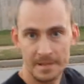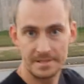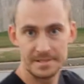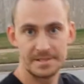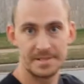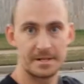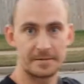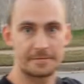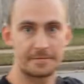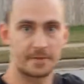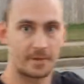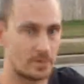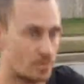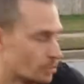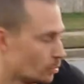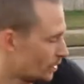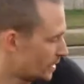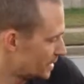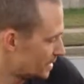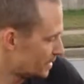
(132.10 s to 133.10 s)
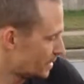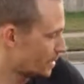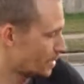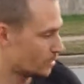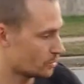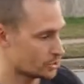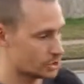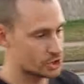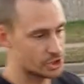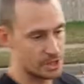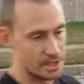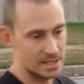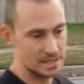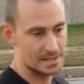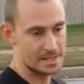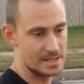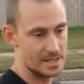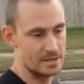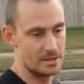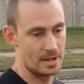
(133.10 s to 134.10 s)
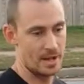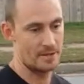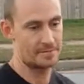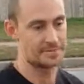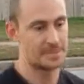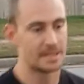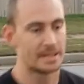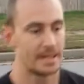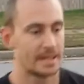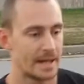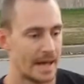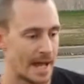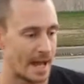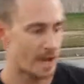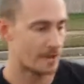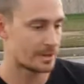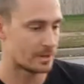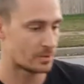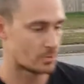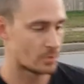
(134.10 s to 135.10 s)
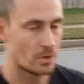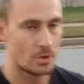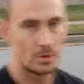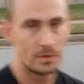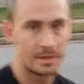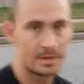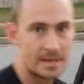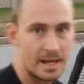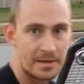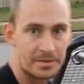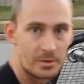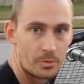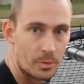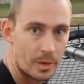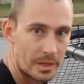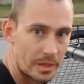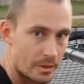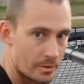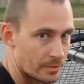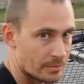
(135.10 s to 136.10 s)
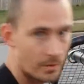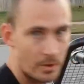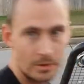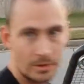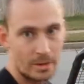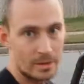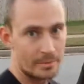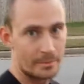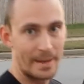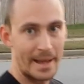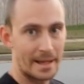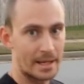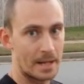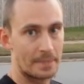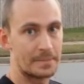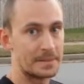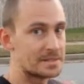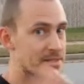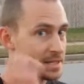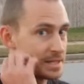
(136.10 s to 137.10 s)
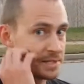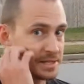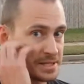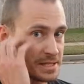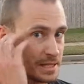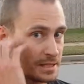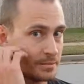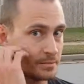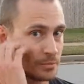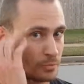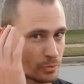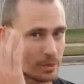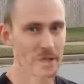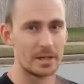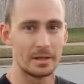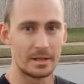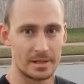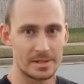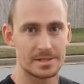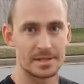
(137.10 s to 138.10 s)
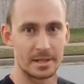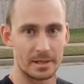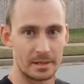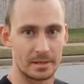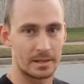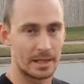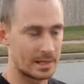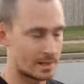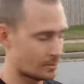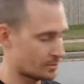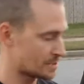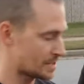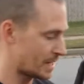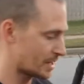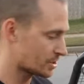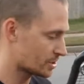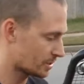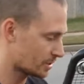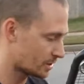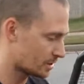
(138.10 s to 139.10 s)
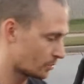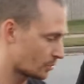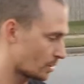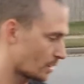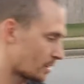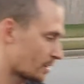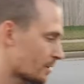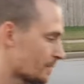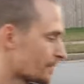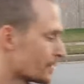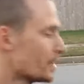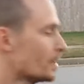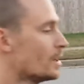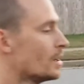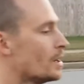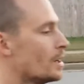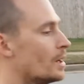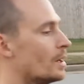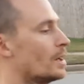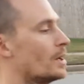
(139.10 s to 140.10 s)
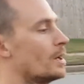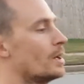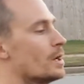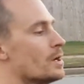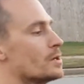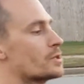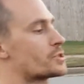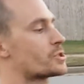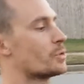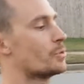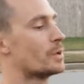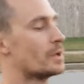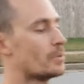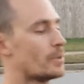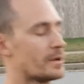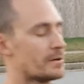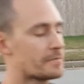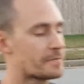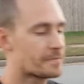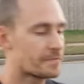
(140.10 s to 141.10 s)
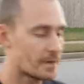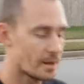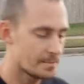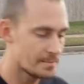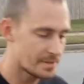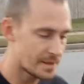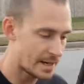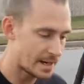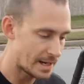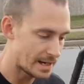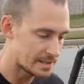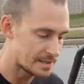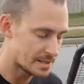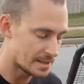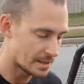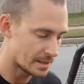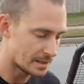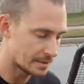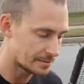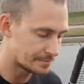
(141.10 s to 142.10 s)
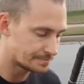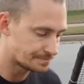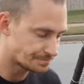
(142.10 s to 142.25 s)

different window sheets that you have to get out and rolling down the window and rolling them back up. It didn't seem realistic, like it was actually going to work. So we went from that idea